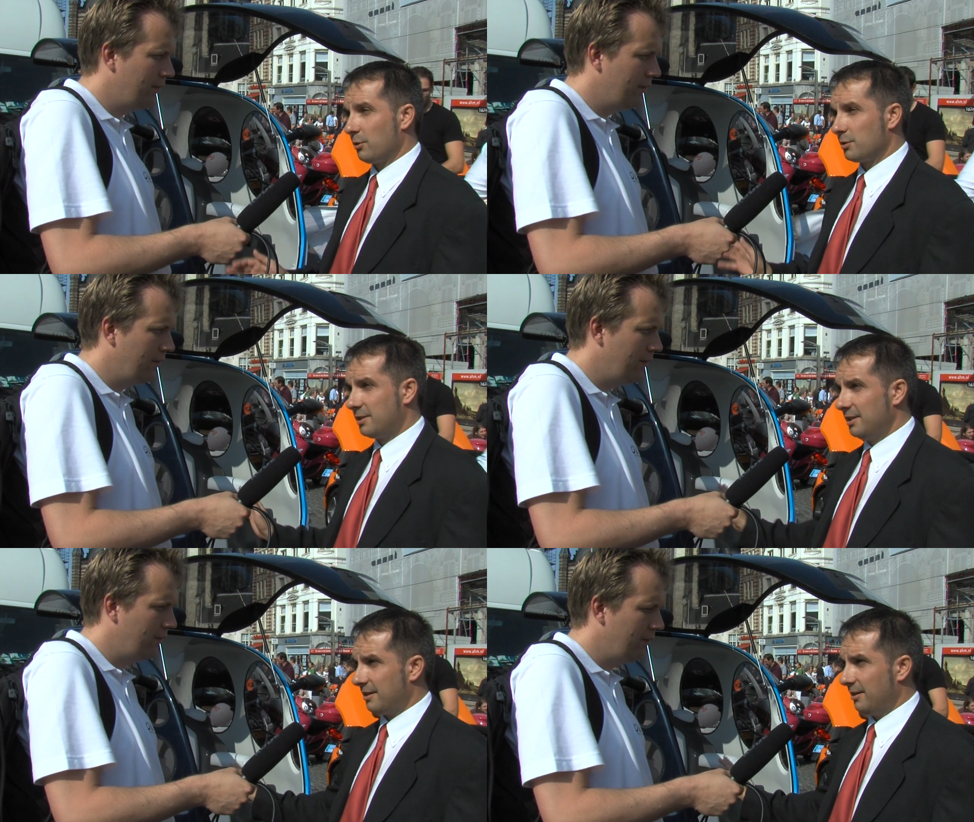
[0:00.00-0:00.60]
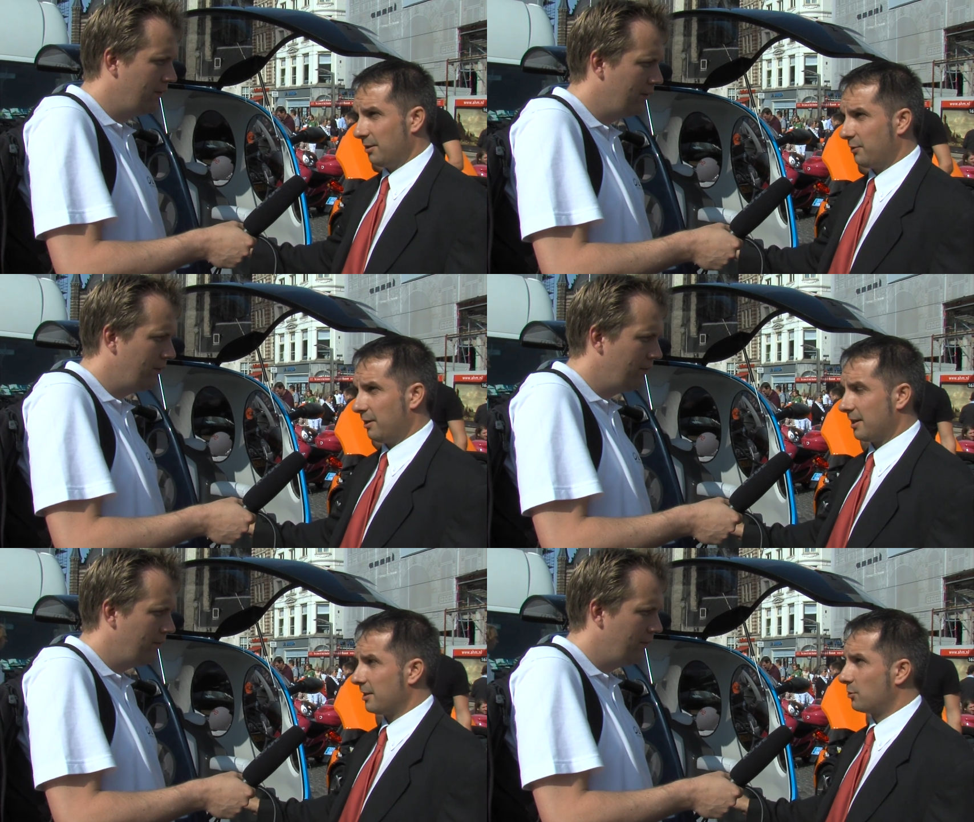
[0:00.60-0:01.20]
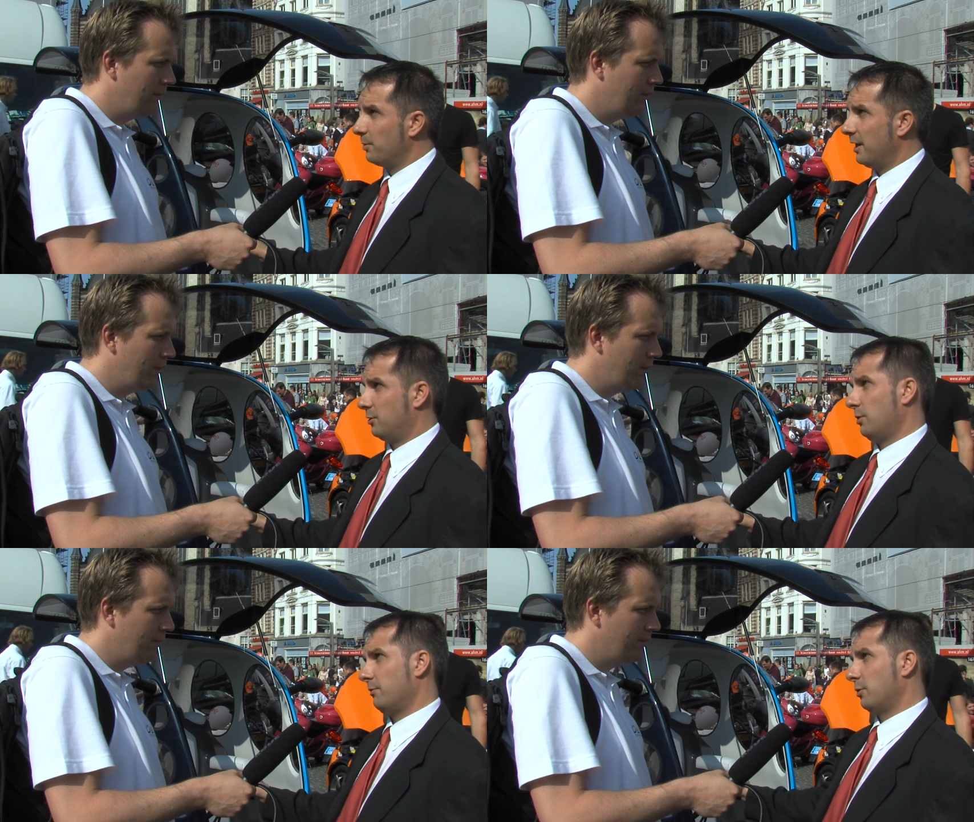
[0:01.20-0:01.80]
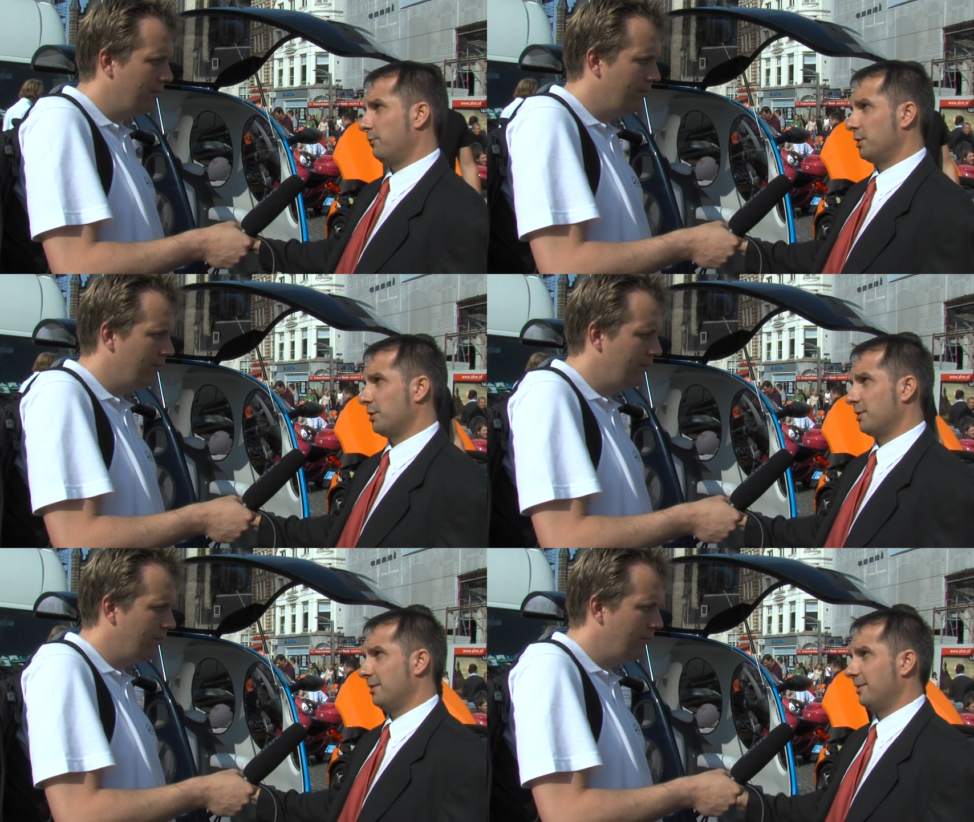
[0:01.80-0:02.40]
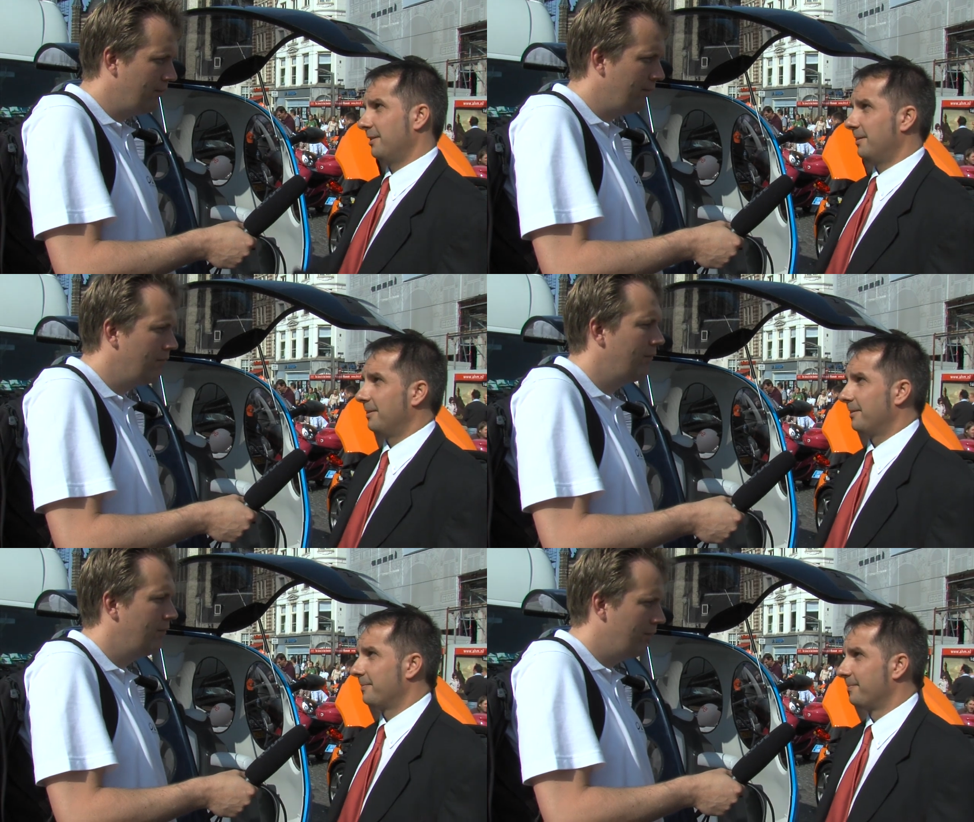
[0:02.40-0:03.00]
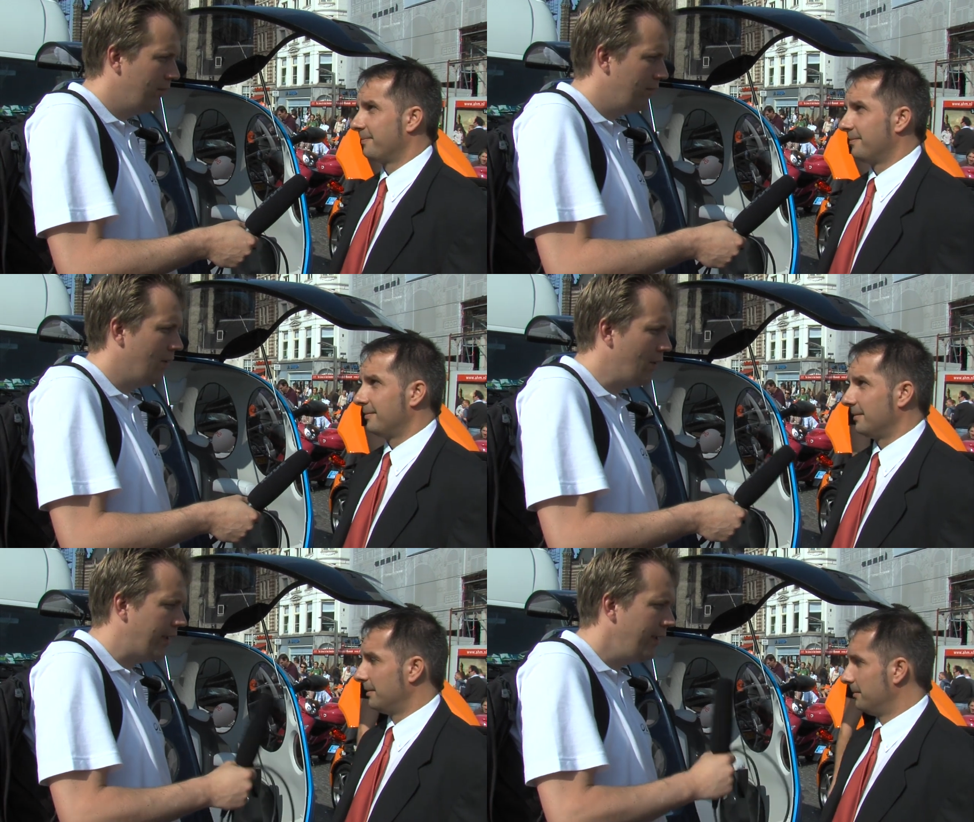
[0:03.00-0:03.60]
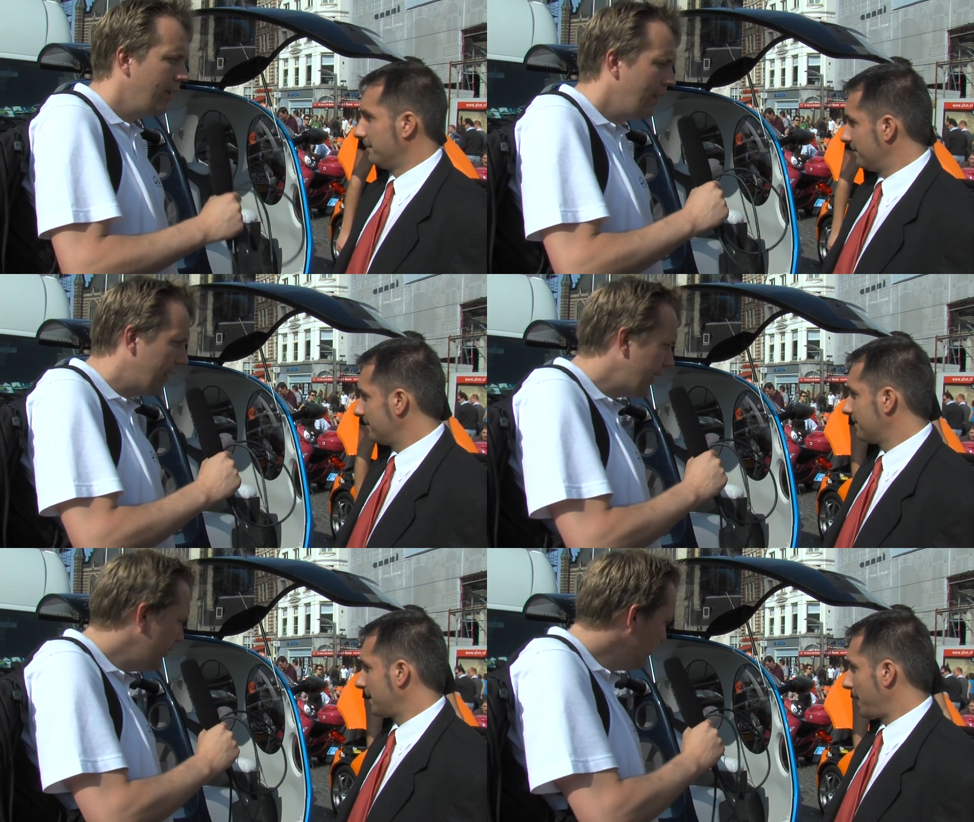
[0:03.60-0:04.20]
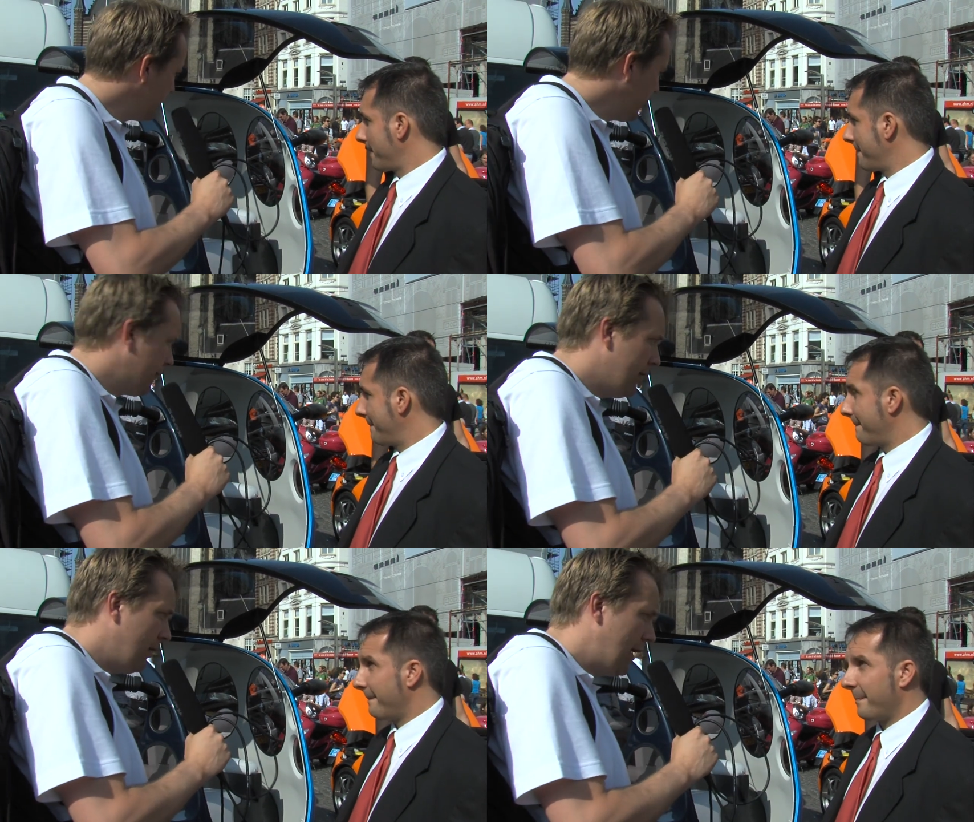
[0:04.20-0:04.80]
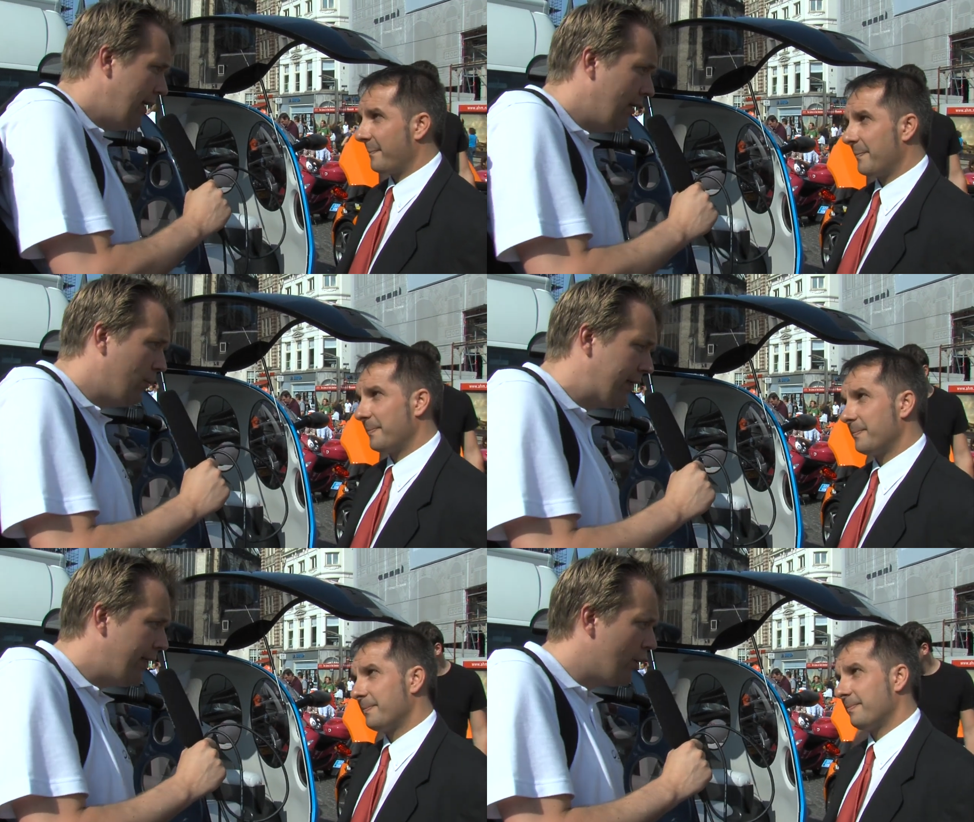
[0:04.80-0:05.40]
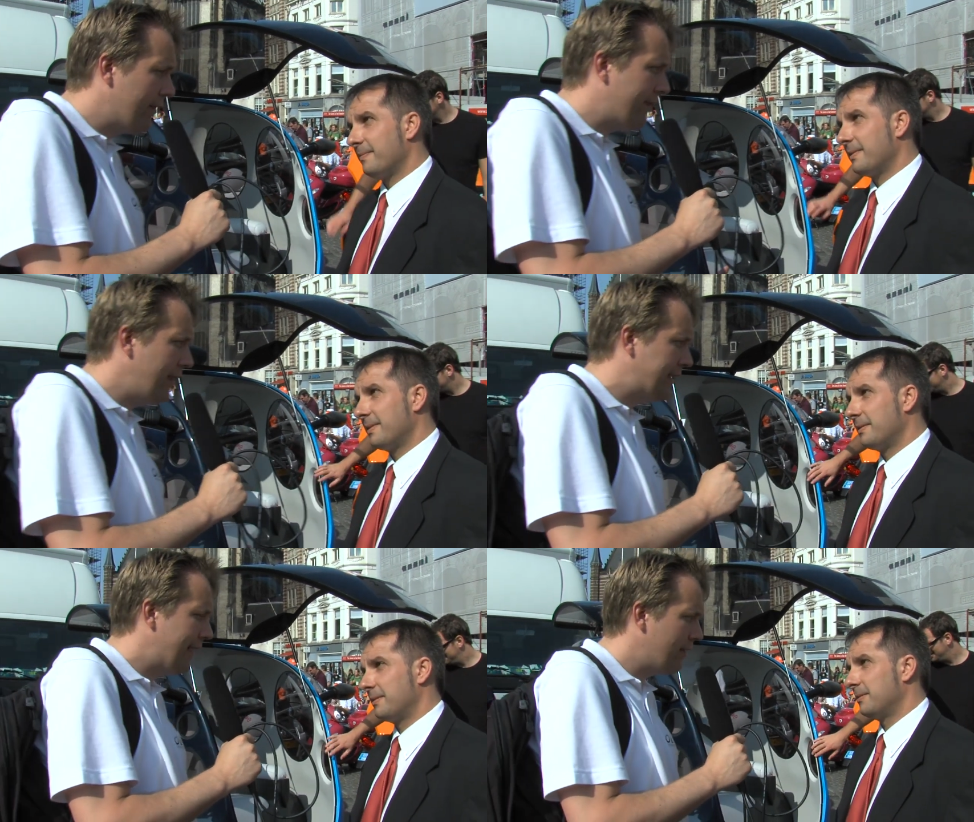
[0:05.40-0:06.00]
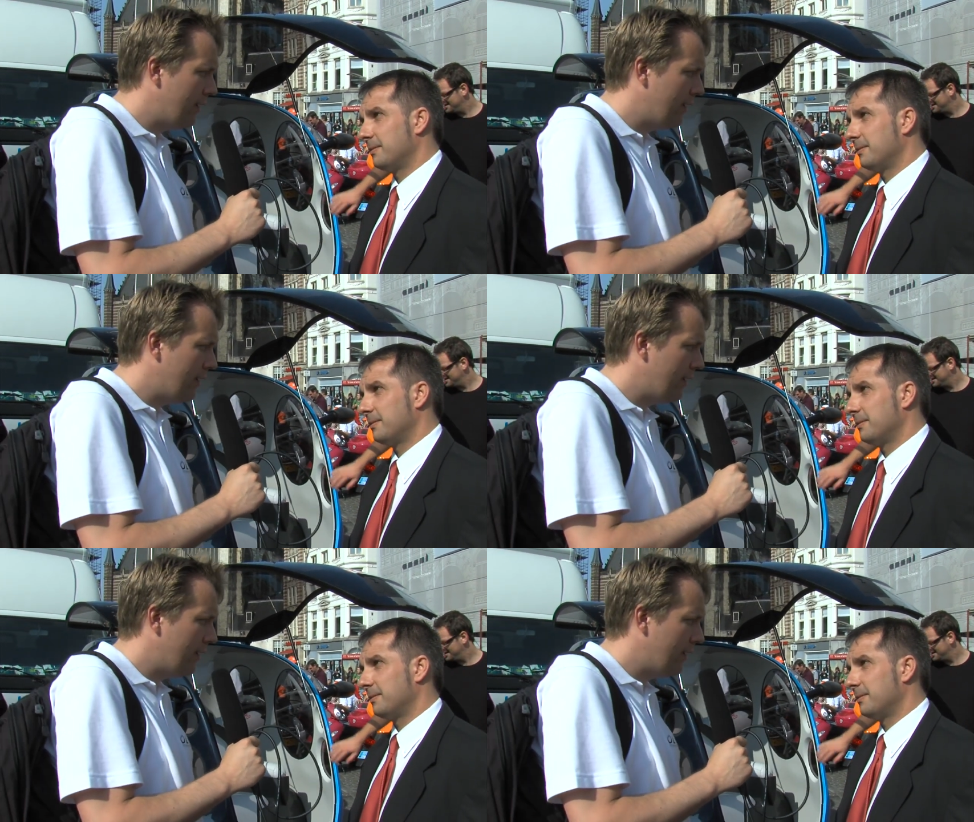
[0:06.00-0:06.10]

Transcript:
Speaker 1: because this kind of cars has to be like to have a good efficiency.
Speaker 2: Okay. And can you also, the, uh, I, what I heard is that